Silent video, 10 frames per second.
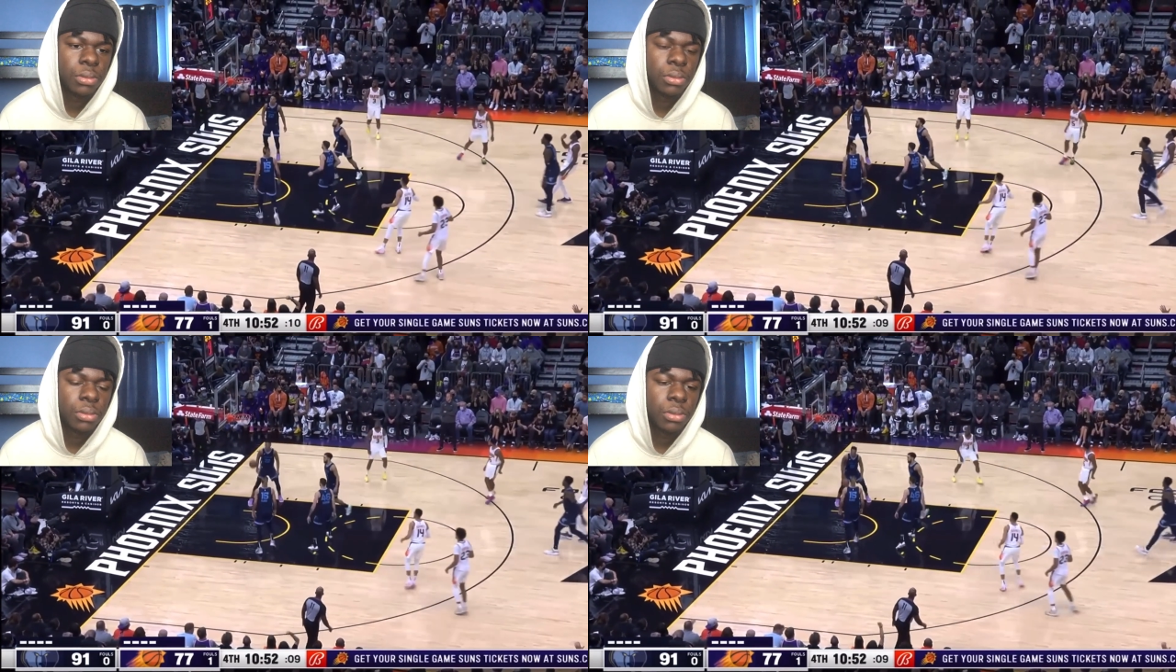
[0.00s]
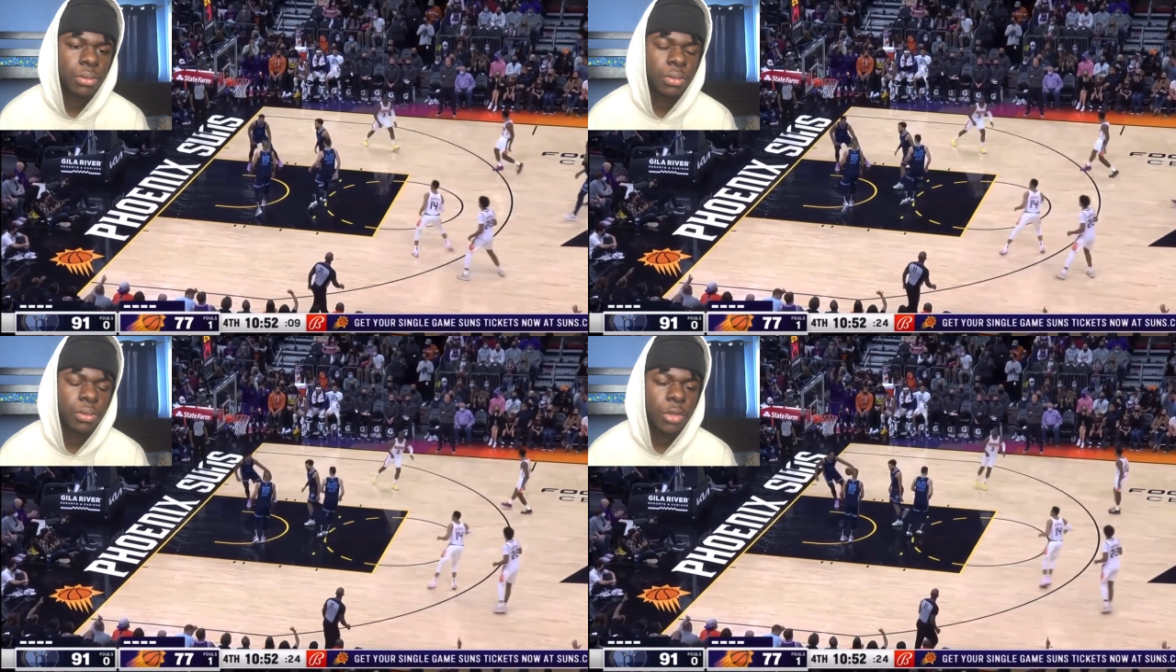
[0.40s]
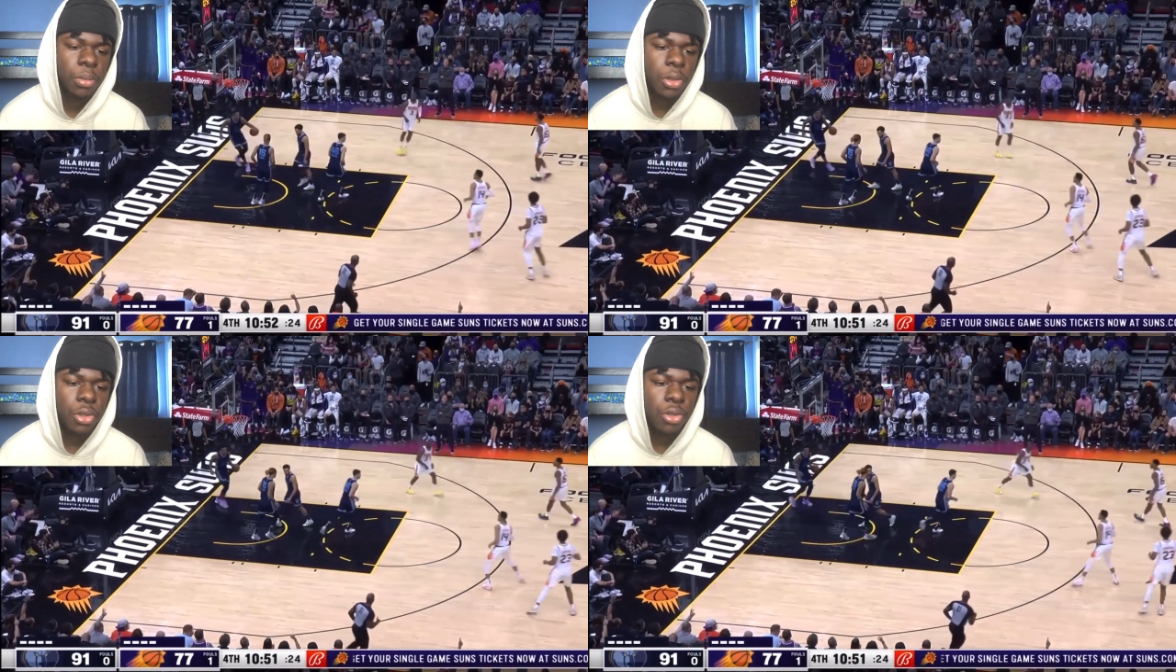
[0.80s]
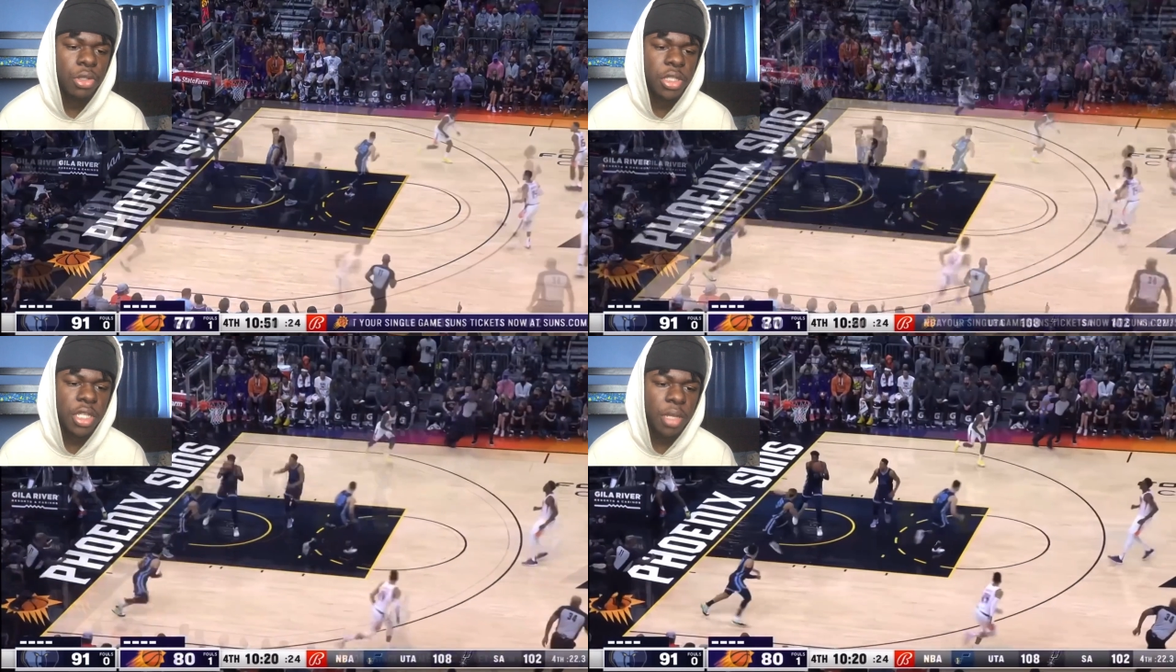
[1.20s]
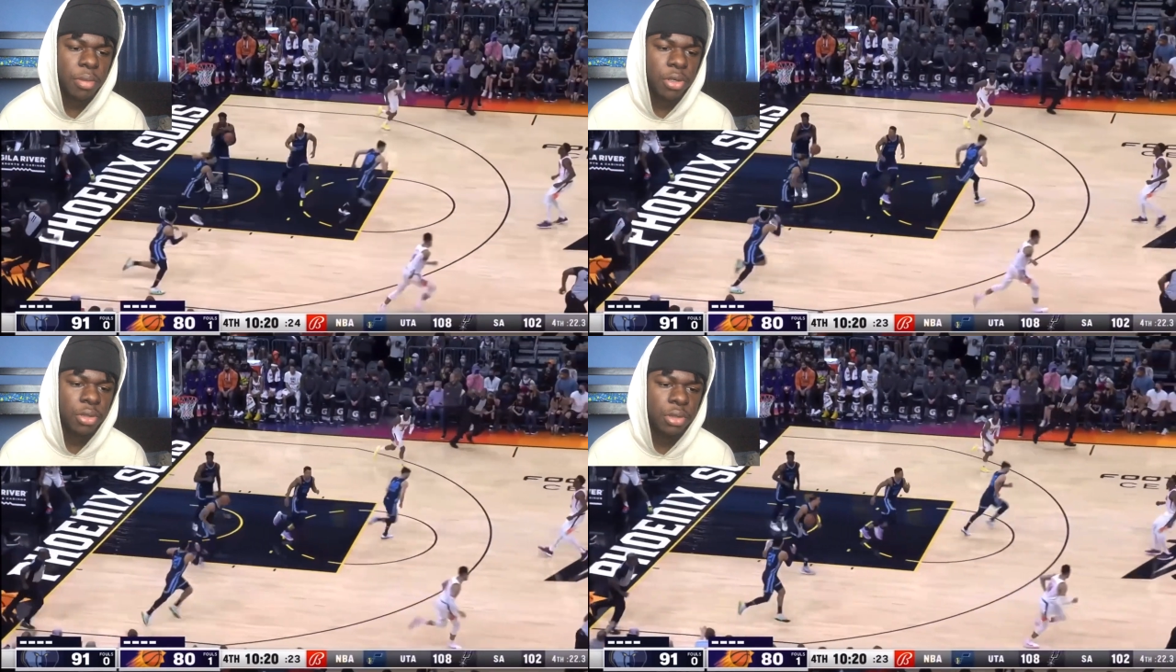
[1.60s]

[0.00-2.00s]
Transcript: three-pointer fly. Oh, who is that, bro?